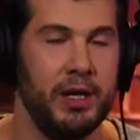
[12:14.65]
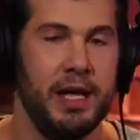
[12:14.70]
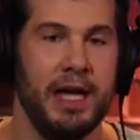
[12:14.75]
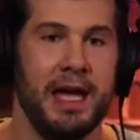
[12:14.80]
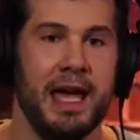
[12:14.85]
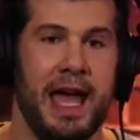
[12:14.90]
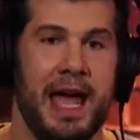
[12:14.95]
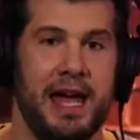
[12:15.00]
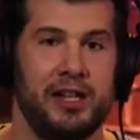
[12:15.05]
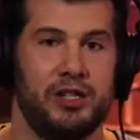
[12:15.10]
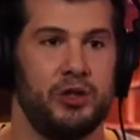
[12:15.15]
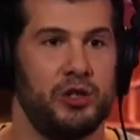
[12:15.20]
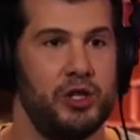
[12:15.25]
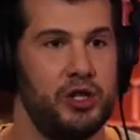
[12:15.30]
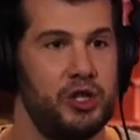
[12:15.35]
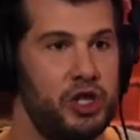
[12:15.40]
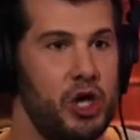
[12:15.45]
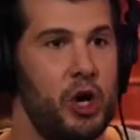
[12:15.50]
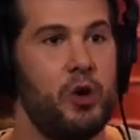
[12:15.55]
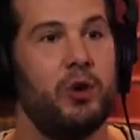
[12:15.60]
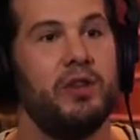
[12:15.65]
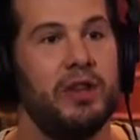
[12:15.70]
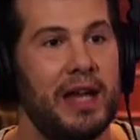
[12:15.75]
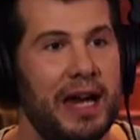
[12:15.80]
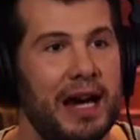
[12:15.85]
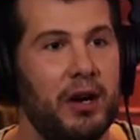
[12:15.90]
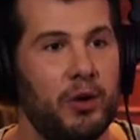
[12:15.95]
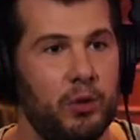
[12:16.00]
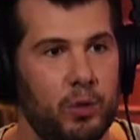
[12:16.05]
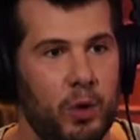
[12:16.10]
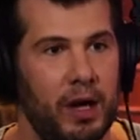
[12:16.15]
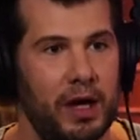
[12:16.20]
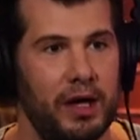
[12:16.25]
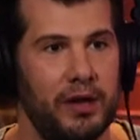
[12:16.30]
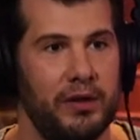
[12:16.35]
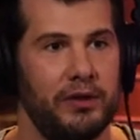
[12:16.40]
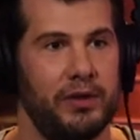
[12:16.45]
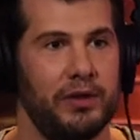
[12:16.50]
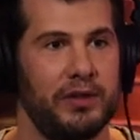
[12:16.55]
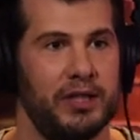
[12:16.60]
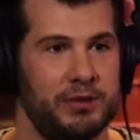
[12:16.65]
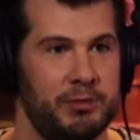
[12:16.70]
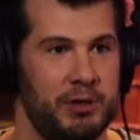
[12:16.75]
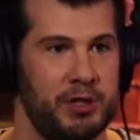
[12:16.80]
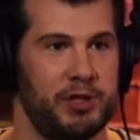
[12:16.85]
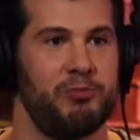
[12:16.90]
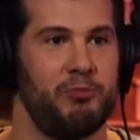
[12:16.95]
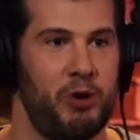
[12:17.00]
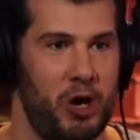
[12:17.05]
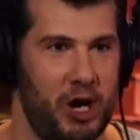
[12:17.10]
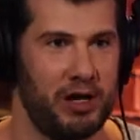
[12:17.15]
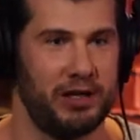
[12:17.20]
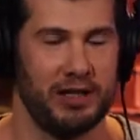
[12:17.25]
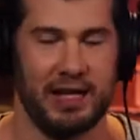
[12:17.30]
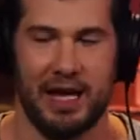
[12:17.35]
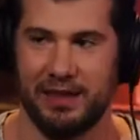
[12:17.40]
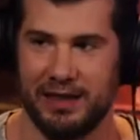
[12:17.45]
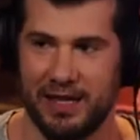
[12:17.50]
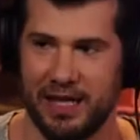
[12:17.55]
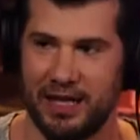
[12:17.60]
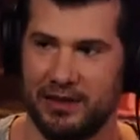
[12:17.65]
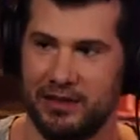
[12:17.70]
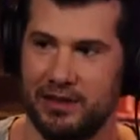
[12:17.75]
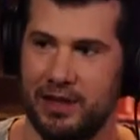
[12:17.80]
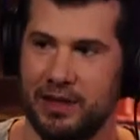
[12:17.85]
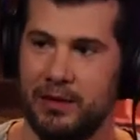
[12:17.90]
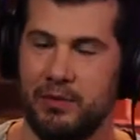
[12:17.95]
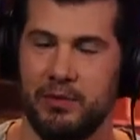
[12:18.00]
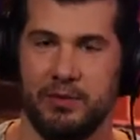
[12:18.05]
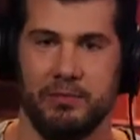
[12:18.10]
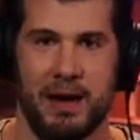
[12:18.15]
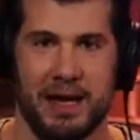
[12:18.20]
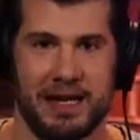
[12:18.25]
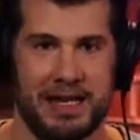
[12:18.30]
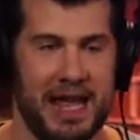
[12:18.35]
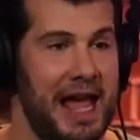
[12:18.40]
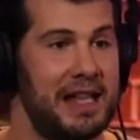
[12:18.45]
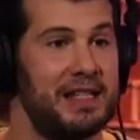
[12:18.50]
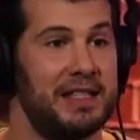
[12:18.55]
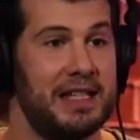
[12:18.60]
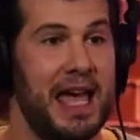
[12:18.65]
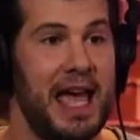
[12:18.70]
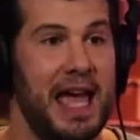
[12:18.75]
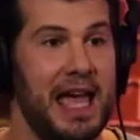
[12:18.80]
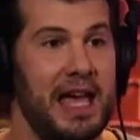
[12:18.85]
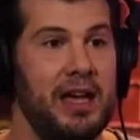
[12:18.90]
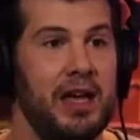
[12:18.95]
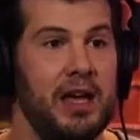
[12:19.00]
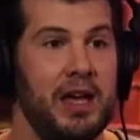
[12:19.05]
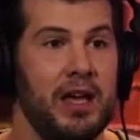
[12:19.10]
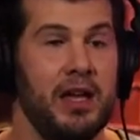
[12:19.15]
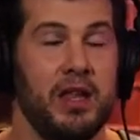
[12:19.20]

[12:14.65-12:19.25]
Mm-hmm. And so the joke there was Elizabeth Smart, I think, saying it was, my dad's gay.